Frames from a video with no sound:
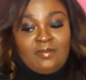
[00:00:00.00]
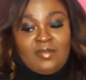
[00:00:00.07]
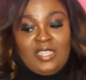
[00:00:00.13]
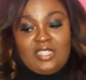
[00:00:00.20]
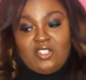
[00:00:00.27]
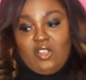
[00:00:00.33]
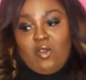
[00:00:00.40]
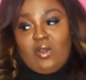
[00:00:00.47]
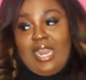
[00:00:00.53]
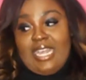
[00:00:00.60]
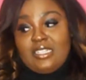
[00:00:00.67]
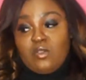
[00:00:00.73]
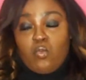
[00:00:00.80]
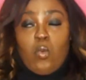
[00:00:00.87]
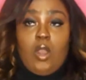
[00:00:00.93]
So
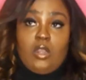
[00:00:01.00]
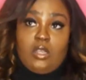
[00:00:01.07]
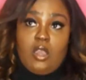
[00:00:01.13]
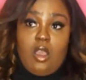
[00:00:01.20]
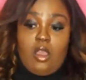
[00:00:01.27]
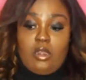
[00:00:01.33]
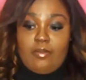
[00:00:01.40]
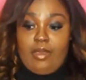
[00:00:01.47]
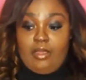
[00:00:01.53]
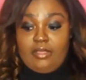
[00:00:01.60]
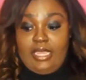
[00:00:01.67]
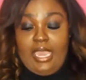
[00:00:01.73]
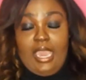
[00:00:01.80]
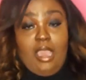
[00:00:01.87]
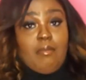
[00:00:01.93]
that's one con about the
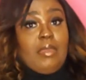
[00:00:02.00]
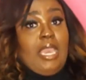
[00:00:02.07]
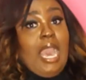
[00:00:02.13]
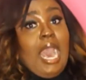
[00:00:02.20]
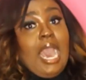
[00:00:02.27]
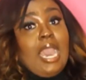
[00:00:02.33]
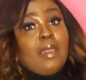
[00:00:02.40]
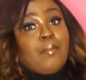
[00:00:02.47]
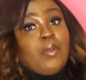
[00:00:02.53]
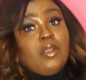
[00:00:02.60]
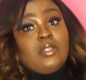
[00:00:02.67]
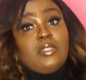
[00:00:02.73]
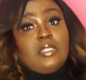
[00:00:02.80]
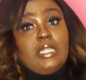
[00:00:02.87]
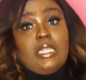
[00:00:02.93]
hair. I mean, I
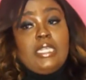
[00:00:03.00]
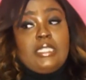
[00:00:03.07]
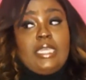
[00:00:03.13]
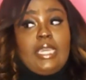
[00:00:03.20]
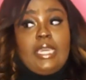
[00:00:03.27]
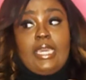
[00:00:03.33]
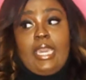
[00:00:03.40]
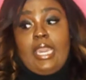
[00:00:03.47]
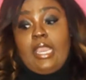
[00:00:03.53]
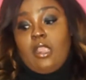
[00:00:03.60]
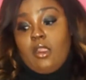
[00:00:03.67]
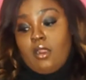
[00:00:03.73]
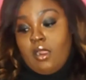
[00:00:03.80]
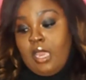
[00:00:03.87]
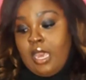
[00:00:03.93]
personally didn't
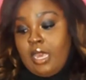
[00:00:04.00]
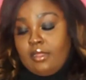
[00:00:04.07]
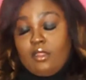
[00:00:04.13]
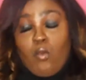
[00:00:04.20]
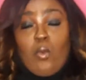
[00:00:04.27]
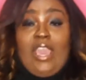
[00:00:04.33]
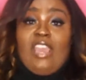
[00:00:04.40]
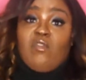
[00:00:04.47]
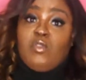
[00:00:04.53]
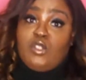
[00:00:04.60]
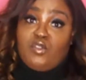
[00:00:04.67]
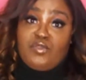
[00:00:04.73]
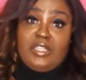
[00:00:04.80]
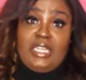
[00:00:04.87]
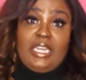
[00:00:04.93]
care. The wave was
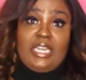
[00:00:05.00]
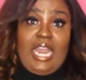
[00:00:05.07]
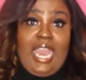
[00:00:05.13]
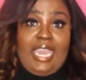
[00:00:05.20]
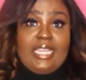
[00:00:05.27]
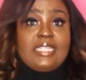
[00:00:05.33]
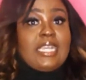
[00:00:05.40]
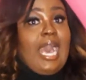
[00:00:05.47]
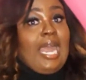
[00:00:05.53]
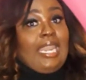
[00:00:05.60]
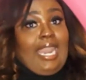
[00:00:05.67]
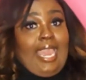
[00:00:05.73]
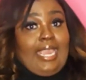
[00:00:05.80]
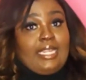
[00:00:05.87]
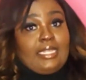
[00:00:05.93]
really nice. I
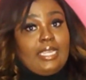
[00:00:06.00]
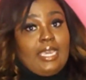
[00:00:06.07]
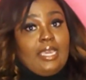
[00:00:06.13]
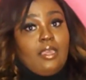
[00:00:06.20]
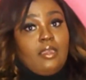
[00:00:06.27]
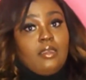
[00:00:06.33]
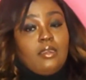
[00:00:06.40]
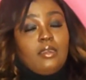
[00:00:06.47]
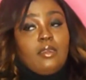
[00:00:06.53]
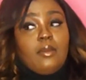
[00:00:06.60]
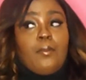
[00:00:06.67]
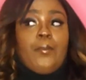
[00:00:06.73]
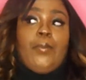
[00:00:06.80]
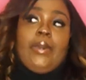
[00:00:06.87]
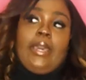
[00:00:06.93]
liked it,
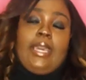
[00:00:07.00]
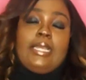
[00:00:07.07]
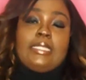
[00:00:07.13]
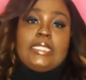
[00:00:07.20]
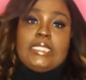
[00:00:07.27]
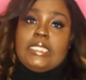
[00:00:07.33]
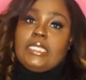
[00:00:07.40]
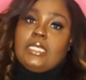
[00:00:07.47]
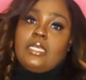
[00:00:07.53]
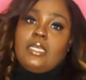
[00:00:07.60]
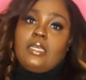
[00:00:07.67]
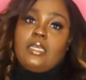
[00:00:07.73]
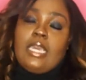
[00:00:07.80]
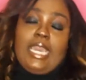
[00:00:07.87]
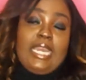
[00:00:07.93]
but
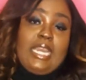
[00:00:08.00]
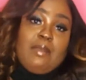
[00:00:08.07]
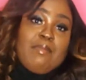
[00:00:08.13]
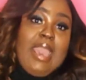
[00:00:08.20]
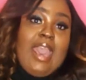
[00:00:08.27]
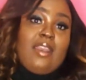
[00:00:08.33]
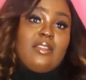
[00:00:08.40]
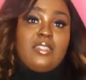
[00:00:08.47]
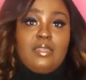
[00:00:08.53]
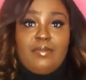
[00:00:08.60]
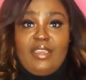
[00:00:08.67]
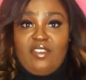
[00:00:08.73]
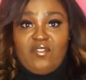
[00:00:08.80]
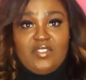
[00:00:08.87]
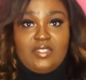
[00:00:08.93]
it didn't matter to me
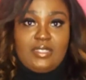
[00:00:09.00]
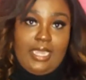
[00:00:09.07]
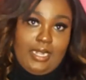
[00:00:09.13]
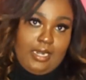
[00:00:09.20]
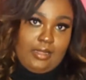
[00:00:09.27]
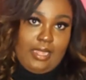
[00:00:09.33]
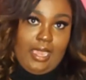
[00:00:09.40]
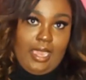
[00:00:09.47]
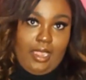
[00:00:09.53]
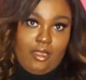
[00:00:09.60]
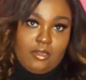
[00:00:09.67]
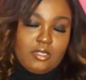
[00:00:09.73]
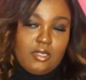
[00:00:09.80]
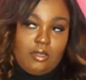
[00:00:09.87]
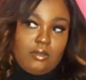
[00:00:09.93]
if it stayed in the hair.
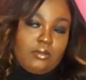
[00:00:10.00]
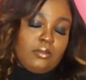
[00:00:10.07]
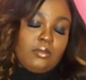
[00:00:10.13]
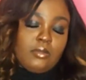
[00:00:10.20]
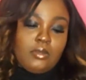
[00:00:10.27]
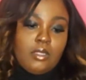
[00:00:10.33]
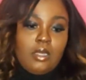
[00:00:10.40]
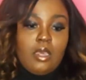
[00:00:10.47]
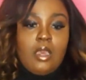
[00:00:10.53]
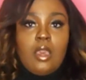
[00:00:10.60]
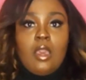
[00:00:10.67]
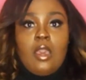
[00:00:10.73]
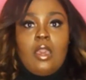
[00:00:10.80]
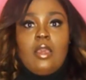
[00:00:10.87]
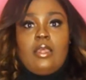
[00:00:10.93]
So
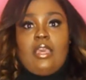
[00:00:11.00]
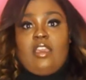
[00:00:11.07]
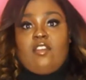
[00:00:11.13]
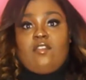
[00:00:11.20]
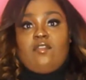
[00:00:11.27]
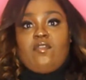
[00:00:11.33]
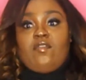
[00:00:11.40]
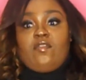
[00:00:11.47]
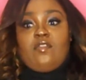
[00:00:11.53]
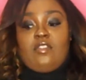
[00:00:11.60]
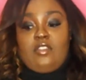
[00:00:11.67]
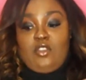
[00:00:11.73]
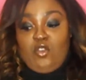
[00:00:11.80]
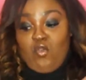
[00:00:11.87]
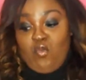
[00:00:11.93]
if
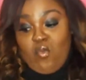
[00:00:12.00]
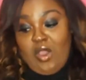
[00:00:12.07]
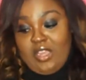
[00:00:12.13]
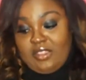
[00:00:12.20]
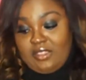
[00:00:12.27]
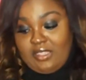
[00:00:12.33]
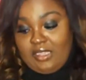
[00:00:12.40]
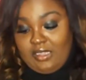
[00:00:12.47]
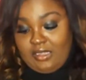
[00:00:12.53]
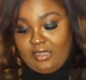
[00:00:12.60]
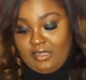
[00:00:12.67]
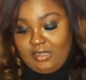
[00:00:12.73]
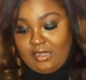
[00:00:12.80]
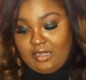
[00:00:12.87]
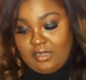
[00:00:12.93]
you want the
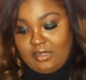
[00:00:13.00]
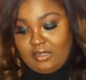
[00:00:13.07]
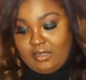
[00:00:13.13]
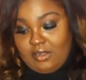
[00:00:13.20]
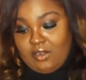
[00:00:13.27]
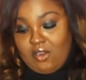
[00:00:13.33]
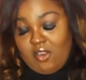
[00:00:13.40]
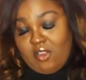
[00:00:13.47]
curl